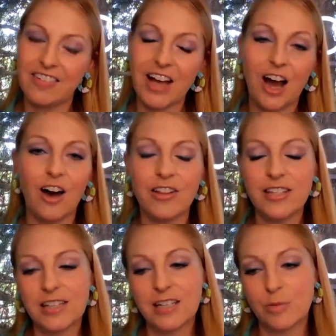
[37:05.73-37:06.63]
and I've got all
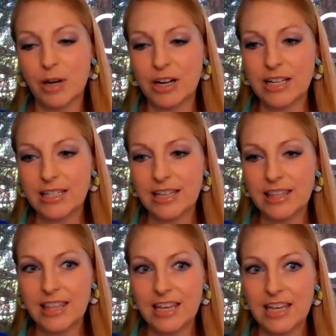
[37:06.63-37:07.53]
this experience
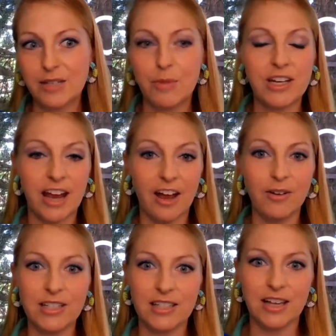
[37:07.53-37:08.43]
in this, but now
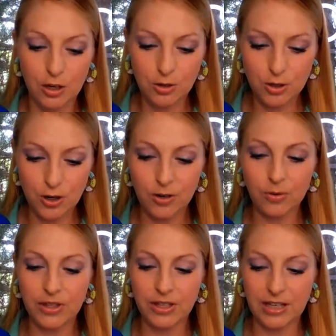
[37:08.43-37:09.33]
it's you
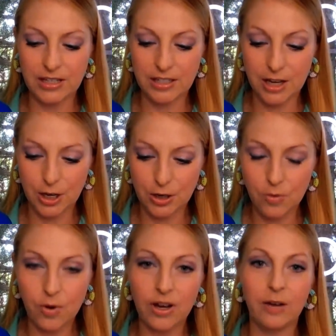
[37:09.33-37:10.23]
struggle with this,
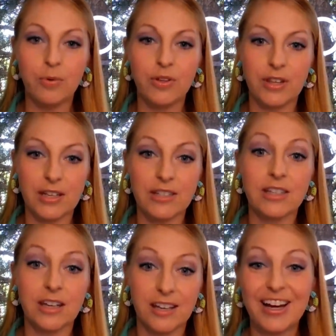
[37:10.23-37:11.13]
you want help with
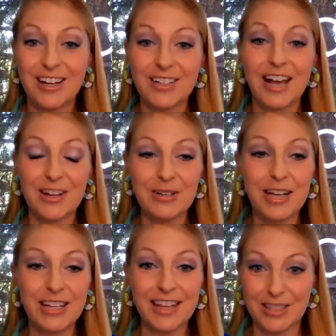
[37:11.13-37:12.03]
this, here's how you
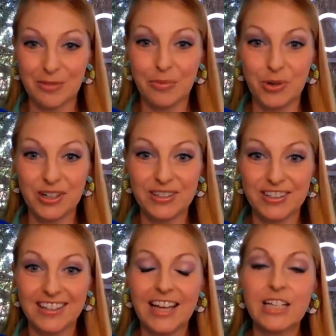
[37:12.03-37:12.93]
get that support.
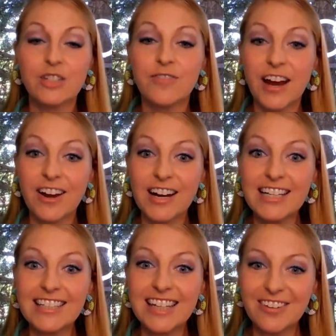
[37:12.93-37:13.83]
Like it's very
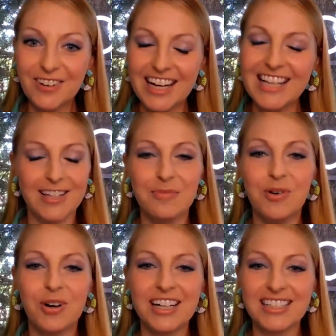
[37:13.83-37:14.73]
different. It's
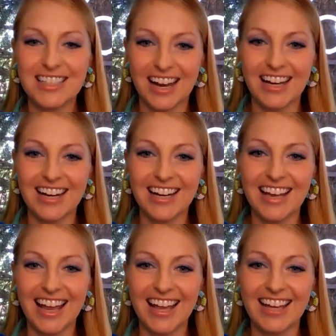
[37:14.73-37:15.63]
more
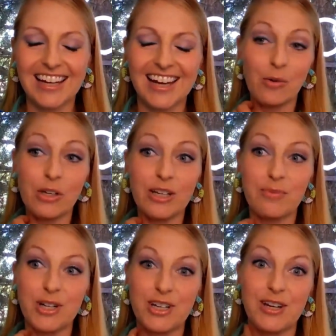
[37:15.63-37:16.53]
exciting. And I really
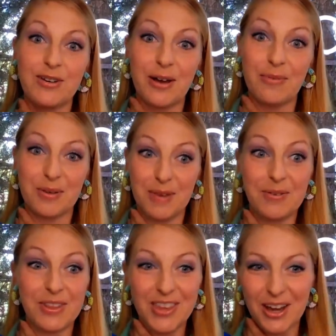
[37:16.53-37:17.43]
appreciate you helping me
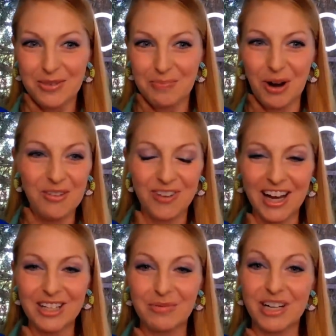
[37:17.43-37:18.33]
with those
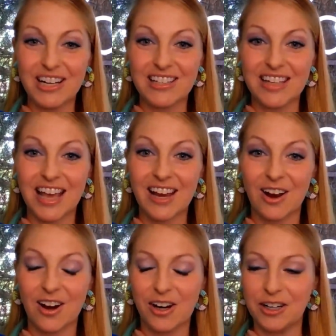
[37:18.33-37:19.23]
profiles because they
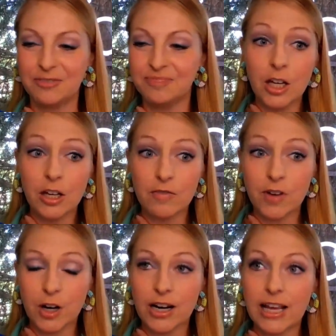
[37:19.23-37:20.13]
are
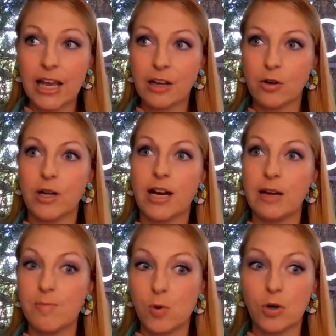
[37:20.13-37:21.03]
converting and
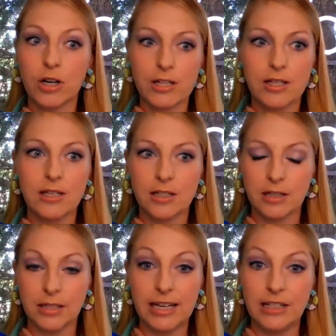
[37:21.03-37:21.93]
creating more
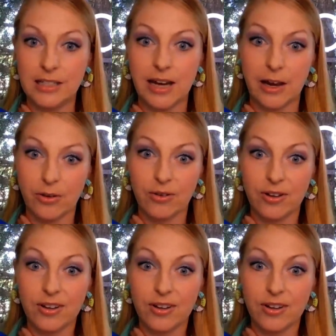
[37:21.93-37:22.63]
consistent leads now.